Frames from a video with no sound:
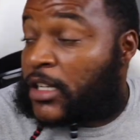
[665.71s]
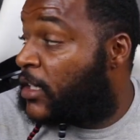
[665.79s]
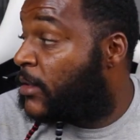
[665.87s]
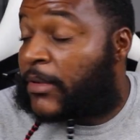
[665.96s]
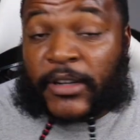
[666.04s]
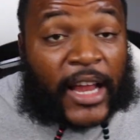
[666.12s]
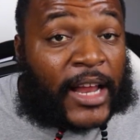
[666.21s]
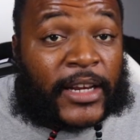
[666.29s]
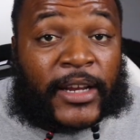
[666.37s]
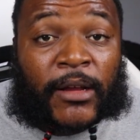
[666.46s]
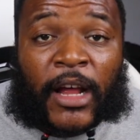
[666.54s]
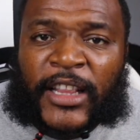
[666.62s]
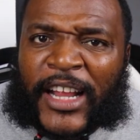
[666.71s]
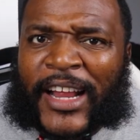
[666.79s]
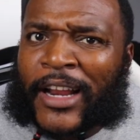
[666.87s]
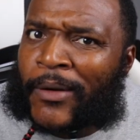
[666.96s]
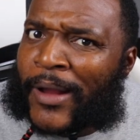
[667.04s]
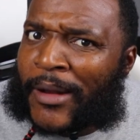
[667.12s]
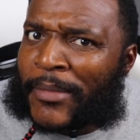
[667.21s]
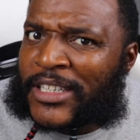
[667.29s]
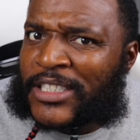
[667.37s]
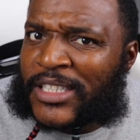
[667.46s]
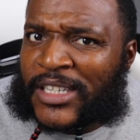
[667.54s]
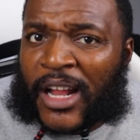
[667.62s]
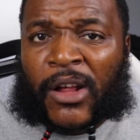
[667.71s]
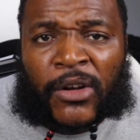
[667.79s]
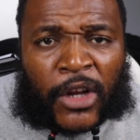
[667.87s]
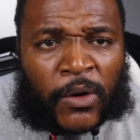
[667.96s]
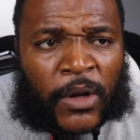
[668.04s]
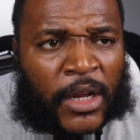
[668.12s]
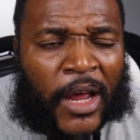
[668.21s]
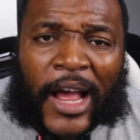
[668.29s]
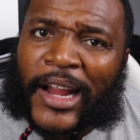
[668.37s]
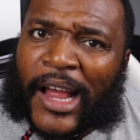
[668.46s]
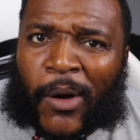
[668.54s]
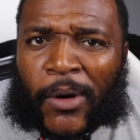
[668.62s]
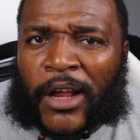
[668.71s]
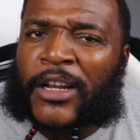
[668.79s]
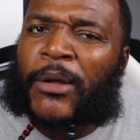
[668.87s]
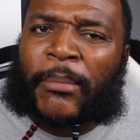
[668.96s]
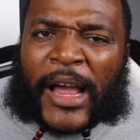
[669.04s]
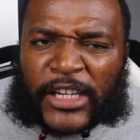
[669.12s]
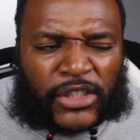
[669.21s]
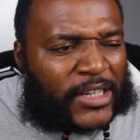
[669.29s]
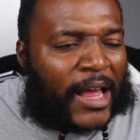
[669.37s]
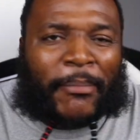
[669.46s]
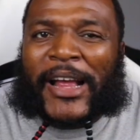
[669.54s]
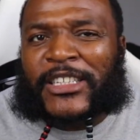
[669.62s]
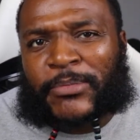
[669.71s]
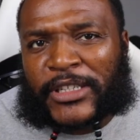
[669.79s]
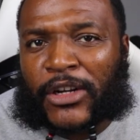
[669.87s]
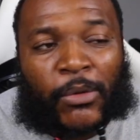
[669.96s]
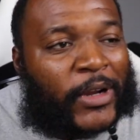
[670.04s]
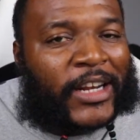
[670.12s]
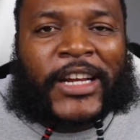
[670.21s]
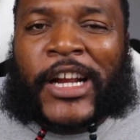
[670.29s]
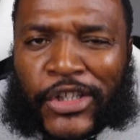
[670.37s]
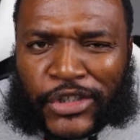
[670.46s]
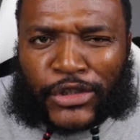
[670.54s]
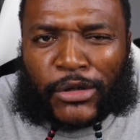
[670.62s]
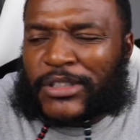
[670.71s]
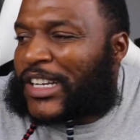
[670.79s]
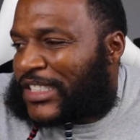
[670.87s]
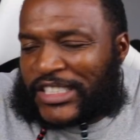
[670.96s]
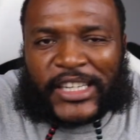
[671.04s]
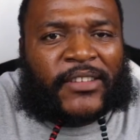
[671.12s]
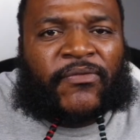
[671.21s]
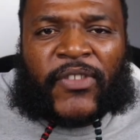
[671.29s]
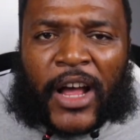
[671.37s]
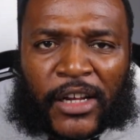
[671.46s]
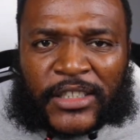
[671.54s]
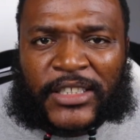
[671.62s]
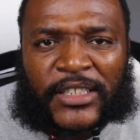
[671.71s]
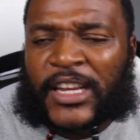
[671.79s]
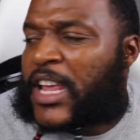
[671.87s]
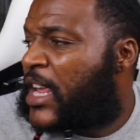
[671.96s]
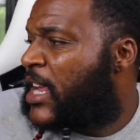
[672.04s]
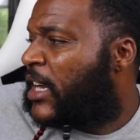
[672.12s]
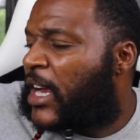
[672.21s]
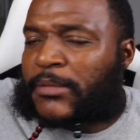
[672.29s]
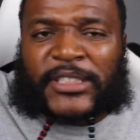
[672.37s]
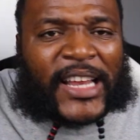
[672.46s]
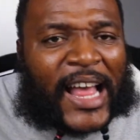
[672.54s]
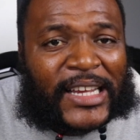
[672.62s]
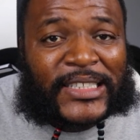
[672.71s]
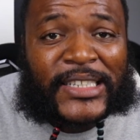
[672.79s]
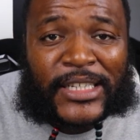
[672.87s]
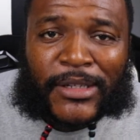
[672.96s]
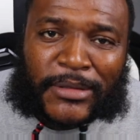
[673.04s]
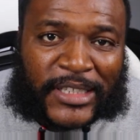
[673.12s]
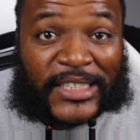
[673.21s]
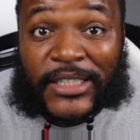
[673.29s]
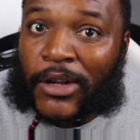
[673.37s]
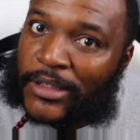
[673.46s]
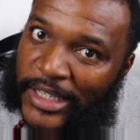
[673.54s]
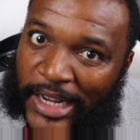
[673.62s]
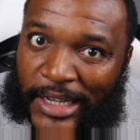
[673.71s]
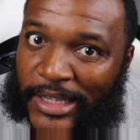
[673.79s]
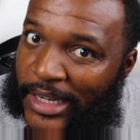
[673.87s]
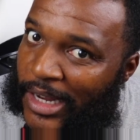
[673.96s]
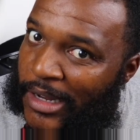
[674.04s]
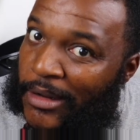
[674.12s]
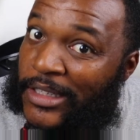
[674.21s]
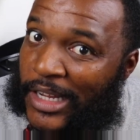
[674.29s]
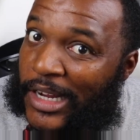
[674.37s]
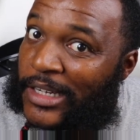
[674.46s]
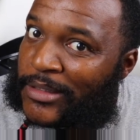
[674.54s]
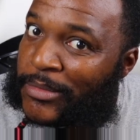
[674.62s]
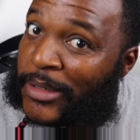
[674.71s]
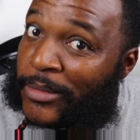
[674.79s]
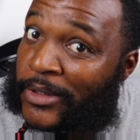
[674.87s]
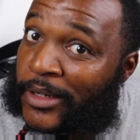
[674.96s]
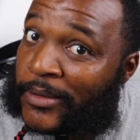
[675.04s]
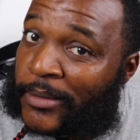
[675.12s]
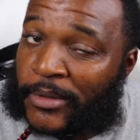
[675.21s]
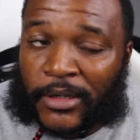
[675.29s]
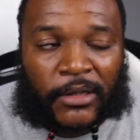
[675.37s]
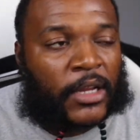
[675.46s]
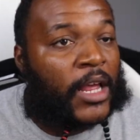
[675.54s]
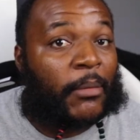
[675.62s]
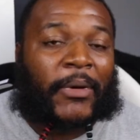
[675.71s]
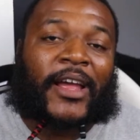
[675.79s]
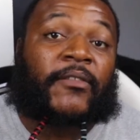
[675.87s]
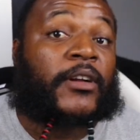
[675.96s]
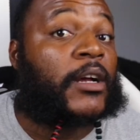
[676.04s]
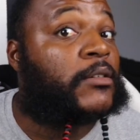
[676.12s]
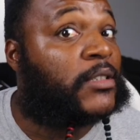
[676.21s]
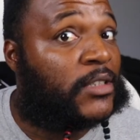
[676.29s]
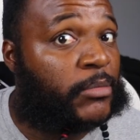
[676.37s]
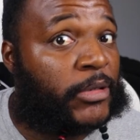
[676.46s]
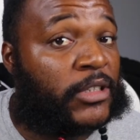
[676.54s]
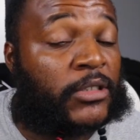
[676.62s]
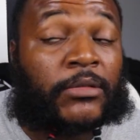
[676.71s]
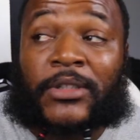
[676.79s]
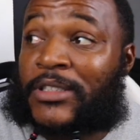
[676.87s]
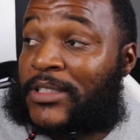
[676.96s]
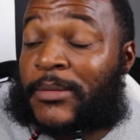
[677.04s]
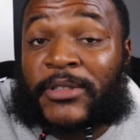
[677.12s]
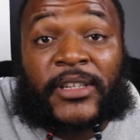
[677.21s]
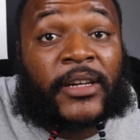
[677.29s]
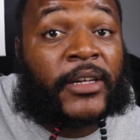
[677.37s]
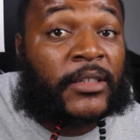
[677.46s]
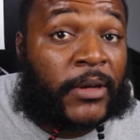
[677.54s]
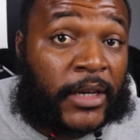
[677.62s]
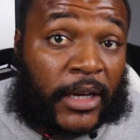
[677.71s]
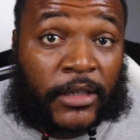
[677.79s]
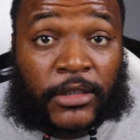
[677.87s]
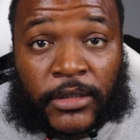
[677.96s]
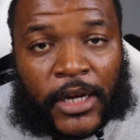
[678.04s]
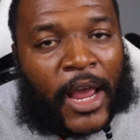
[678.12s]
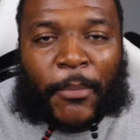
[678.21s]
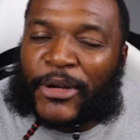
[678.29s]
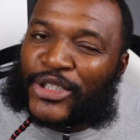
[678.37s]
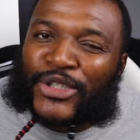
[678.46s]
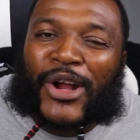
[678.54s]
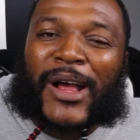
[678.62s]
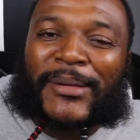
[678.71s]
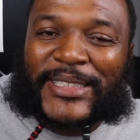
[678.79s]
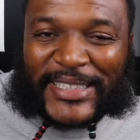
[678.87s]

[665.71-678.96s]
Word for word: Other than the goddamn, I think I got to rat my shit. I don't know. I got one a little mice. You know, mice, but you know we in the country. You know, you know, shit falls and comes in the house, nigga. You know what I'm saying? That's the only thing I think. I, I think I got some people here with me though. Might have a ghost in this bitch too, cause the cemetery is right down the street. But you know what I'm